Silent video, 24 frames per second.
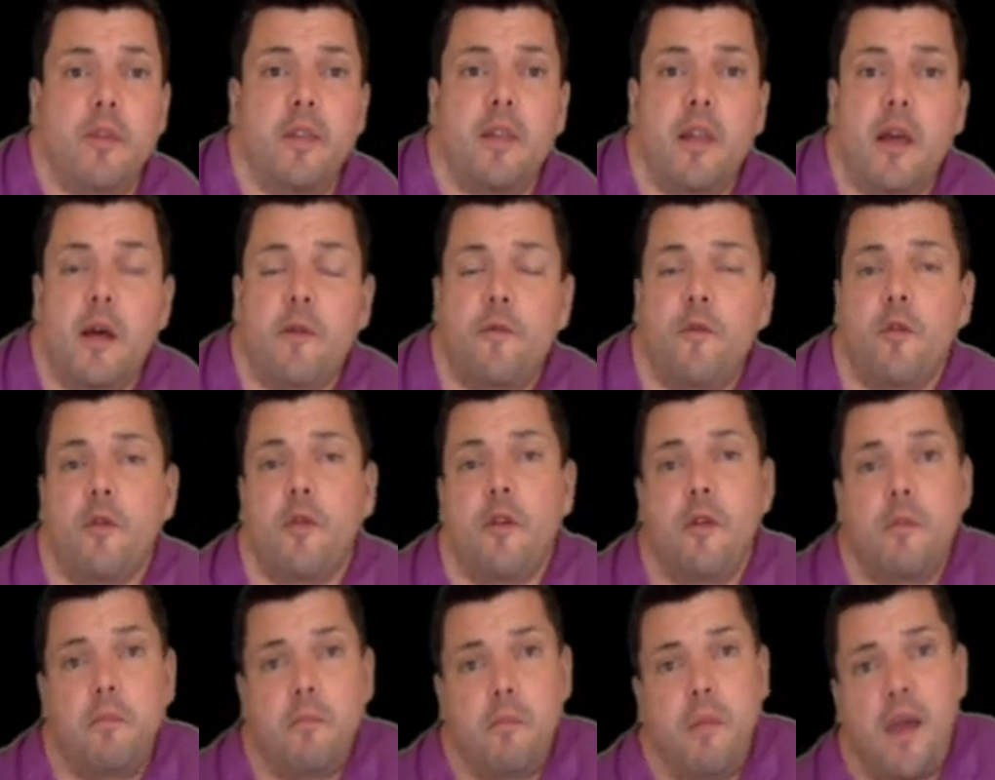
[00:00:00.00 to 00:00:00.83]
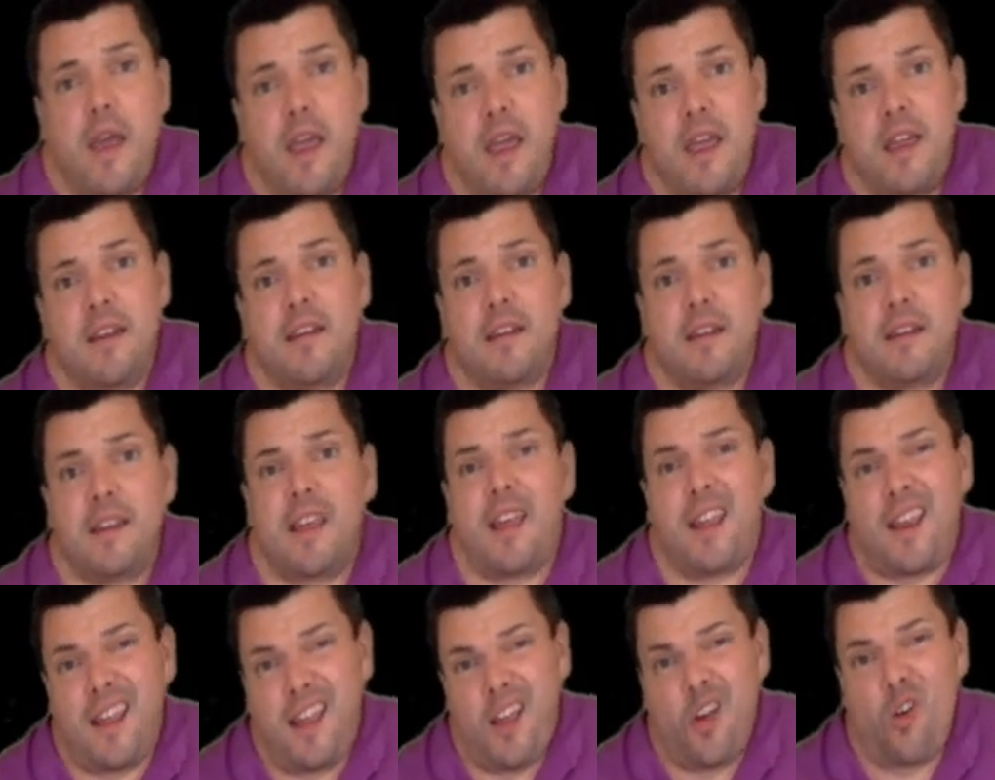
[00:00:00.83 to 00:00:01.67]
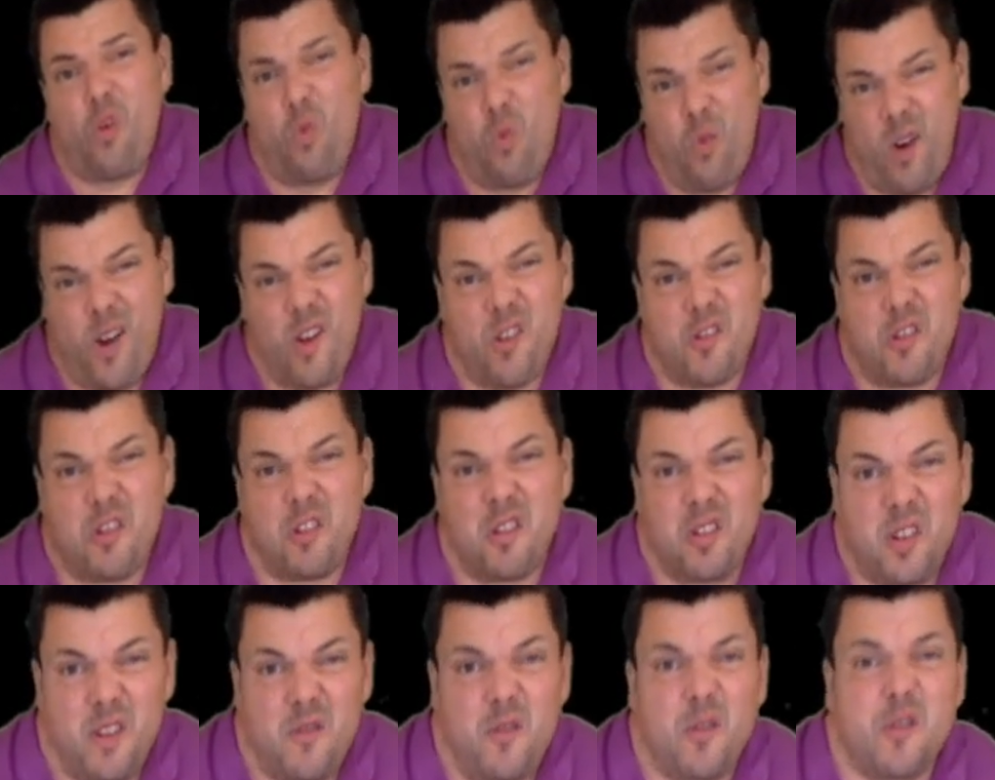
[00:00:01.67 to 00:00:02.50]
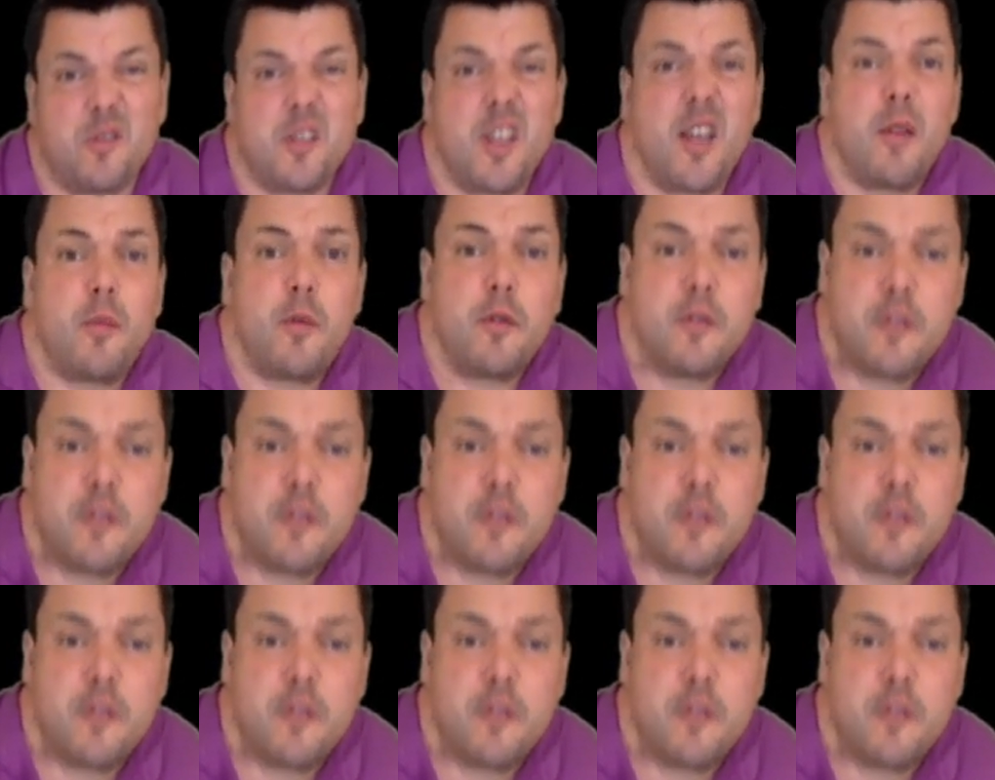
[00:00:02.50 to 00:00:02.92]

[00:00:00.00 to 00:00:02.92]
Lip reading: level may indicate how well the liver is able